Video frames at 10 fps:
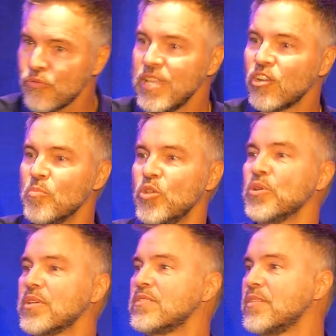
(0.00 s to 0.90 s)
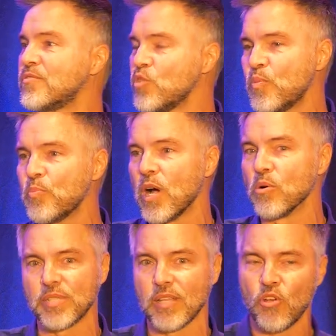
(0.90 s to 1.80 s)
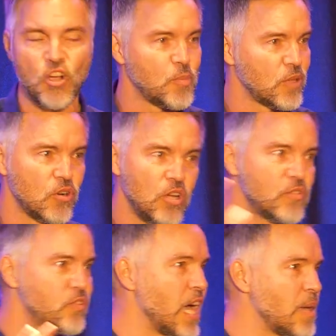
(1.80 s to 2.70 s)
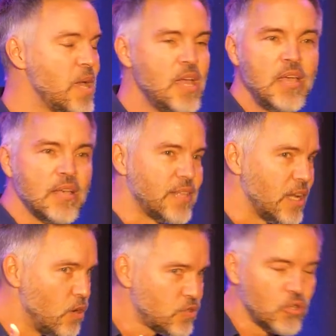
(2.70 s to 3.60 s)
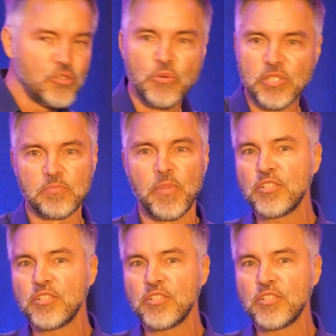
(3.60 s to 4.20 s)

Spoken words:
3 communicative superpowers that I talk about all the time and that I also use as